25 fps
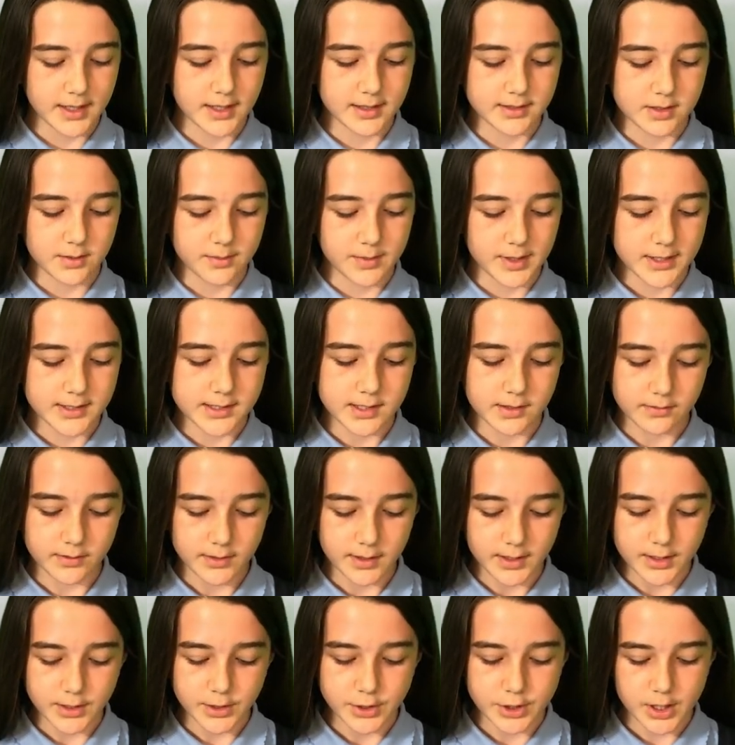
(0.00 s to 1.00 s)
is a mix of
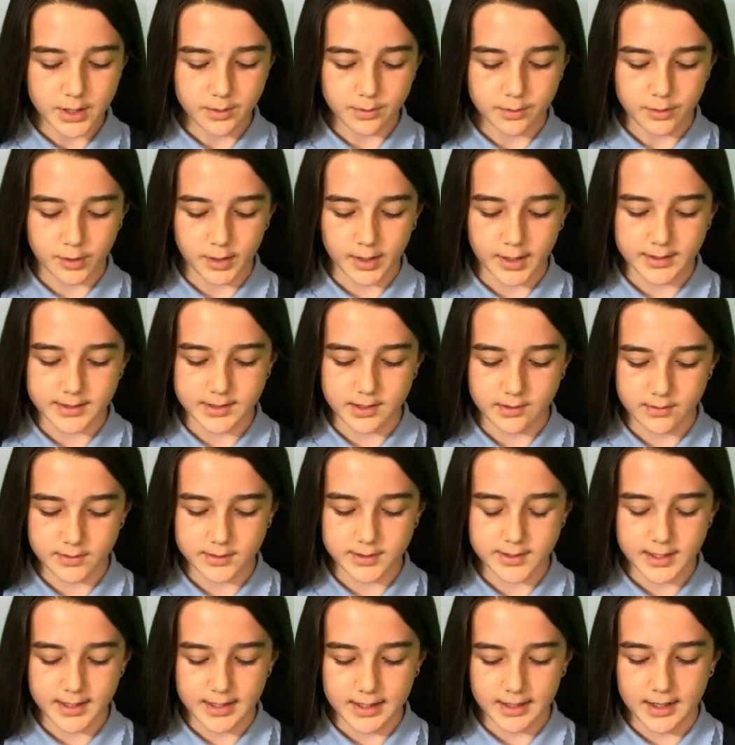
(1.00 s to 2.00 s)
leadership,
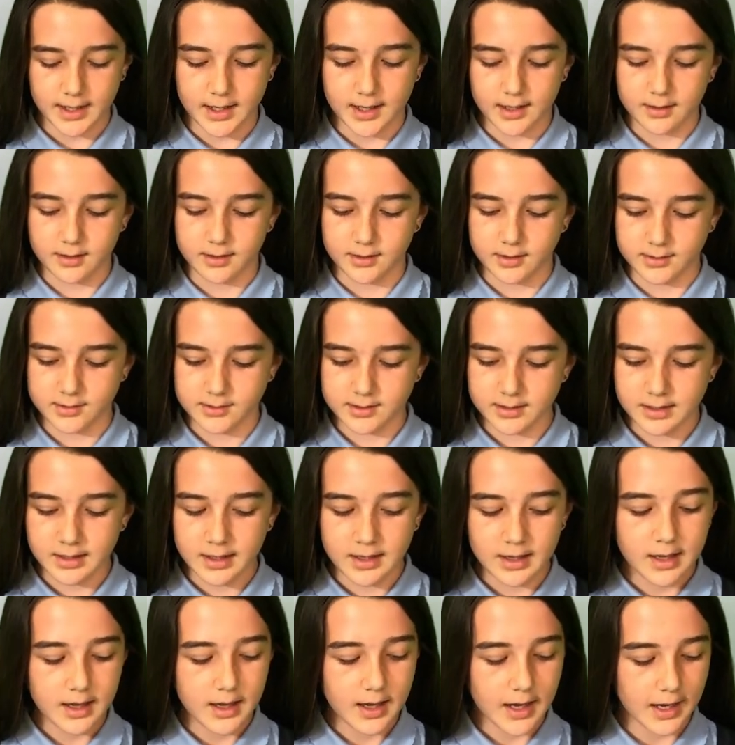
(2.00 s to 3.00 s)
creativity and kindness.
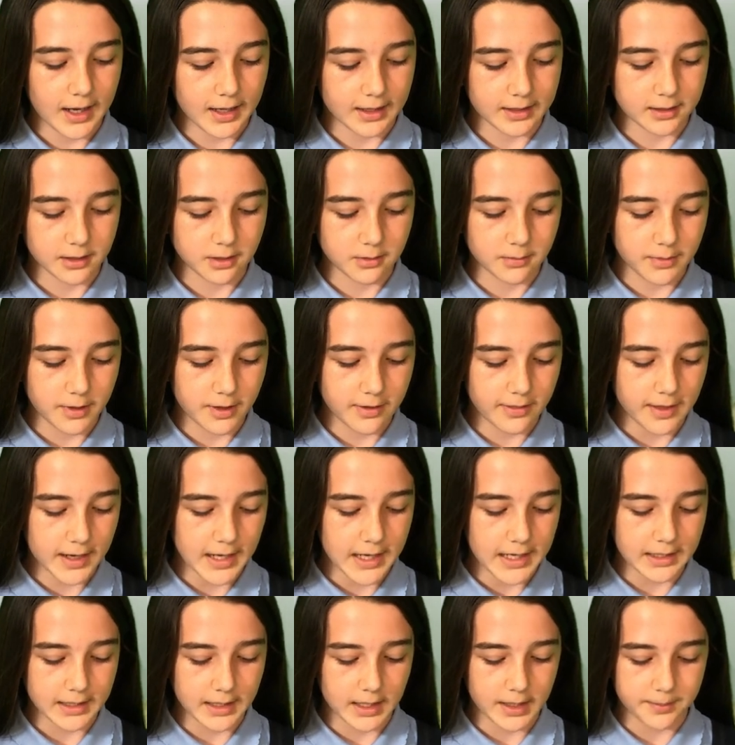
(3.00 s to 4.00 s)
I could admit
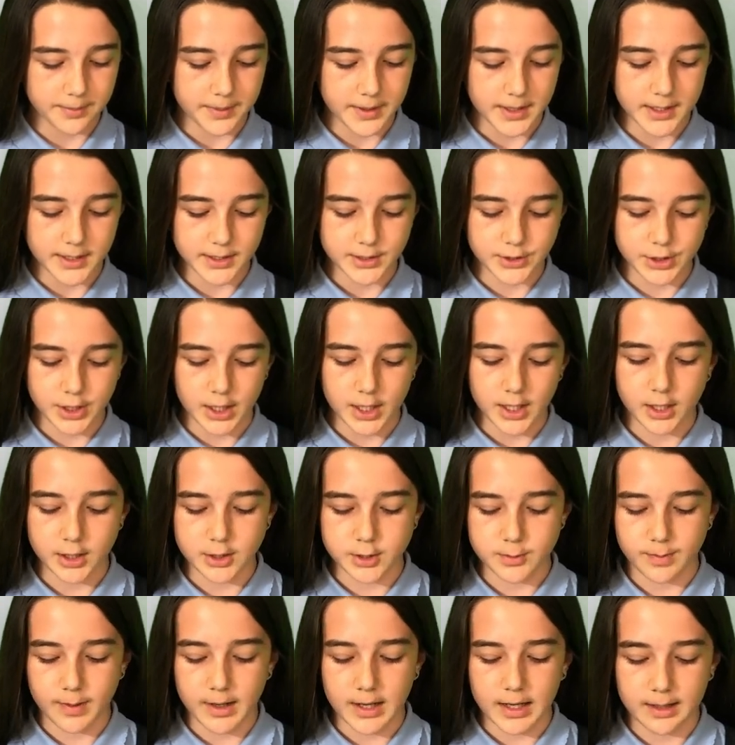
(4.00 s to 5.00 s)
that I like being in
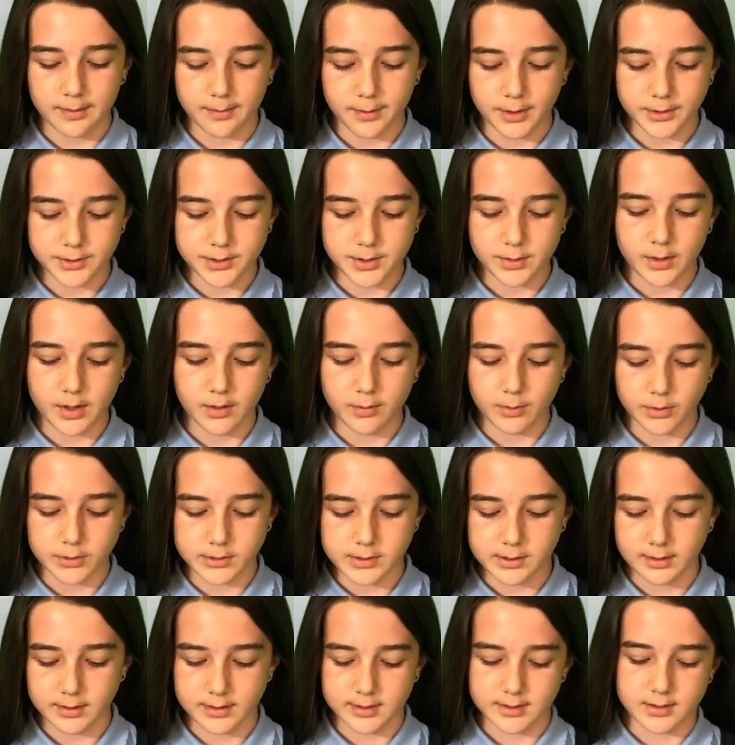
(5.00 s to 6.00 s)
charge, but I'm also able
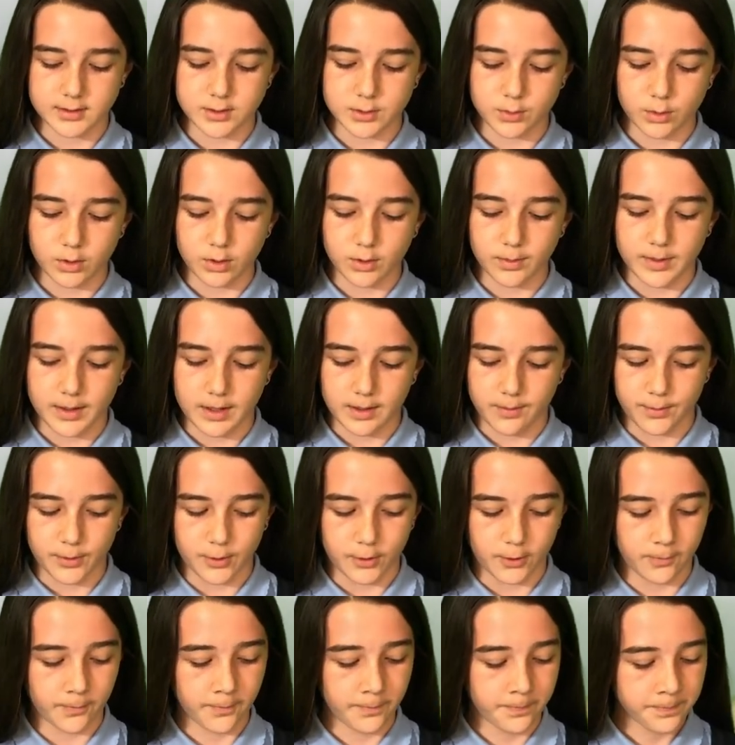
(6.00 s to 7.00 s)
to listen to other
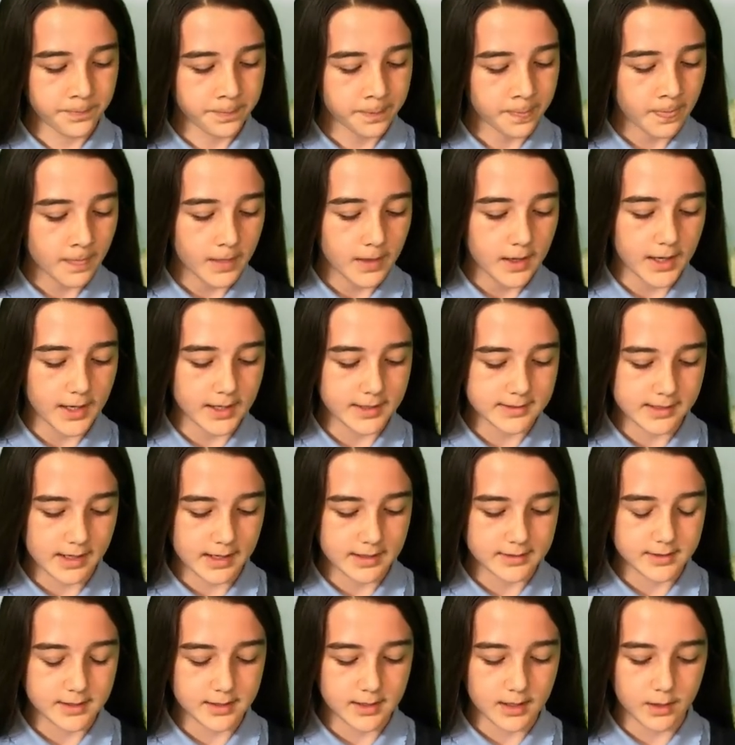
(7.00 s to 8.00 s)
people.
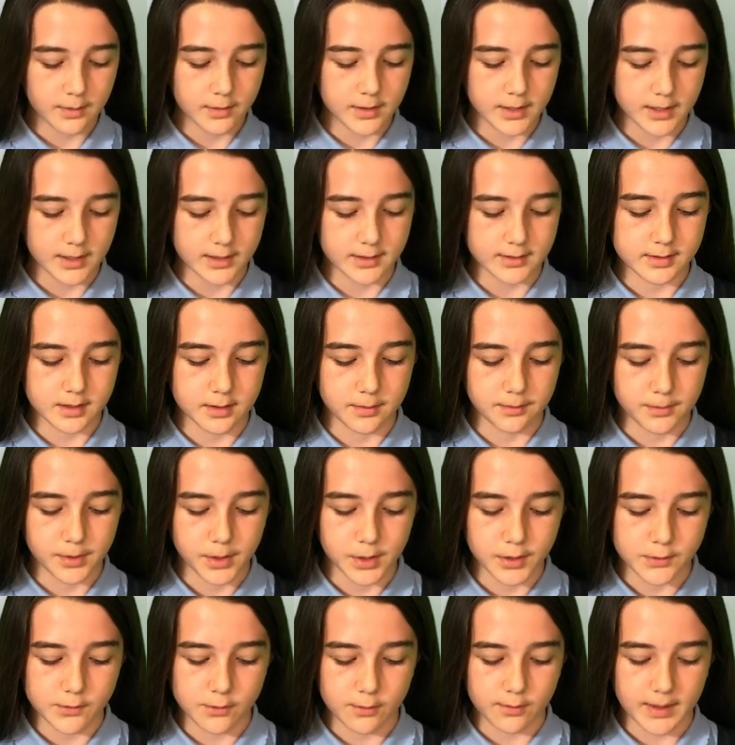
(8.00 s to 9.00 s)
Exciting ideas can
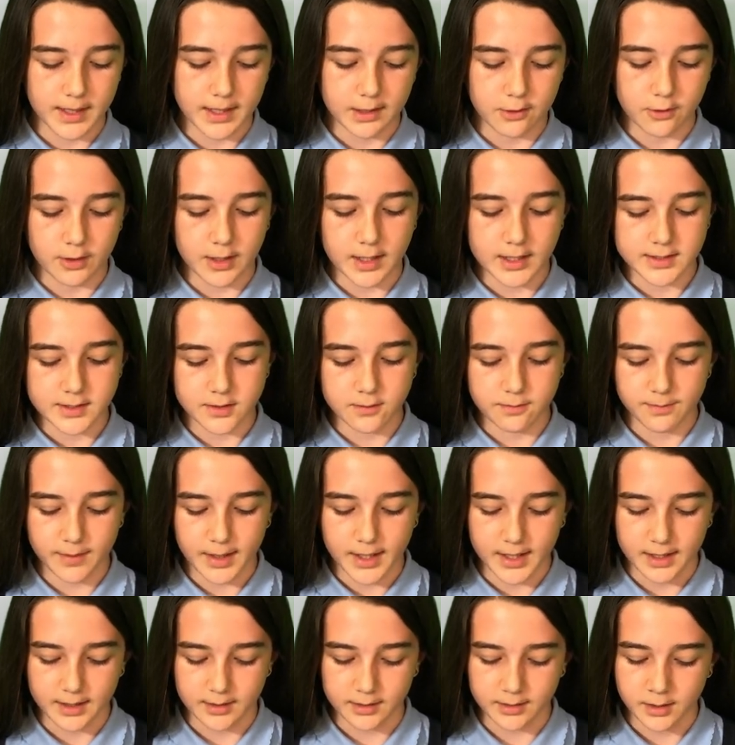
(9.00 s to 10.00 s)
burst from my creative
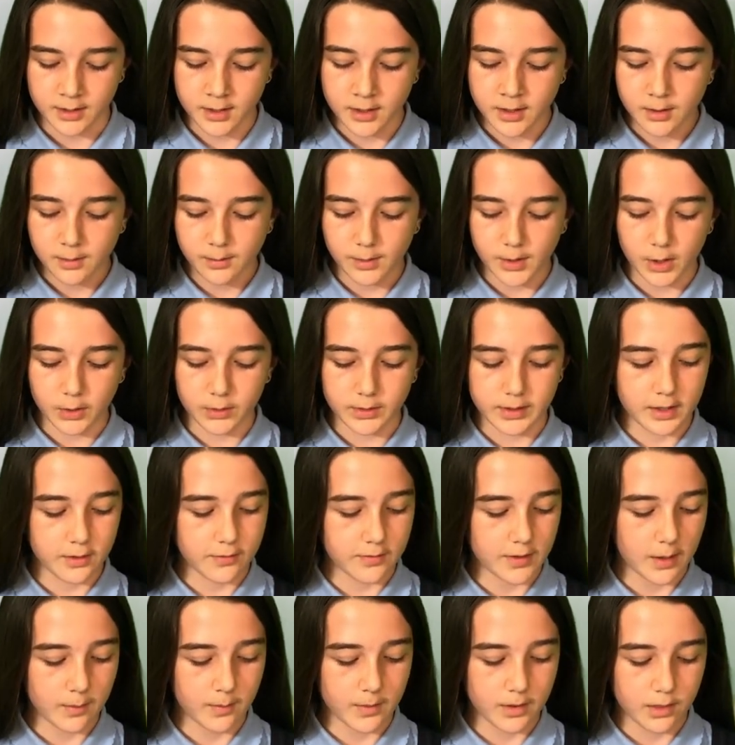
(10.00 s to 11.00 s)
mind, but only
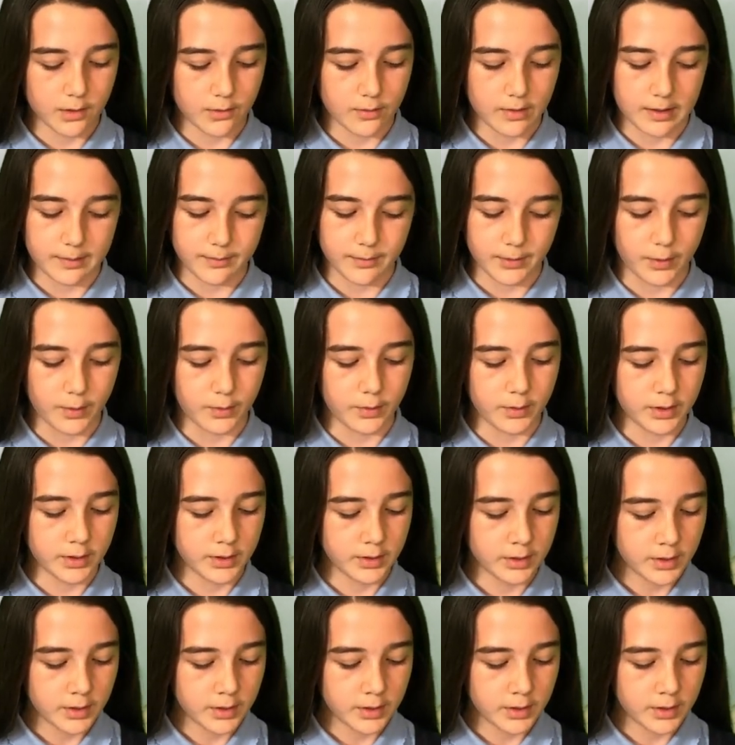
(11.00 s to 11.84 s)
if I'm in the right mood.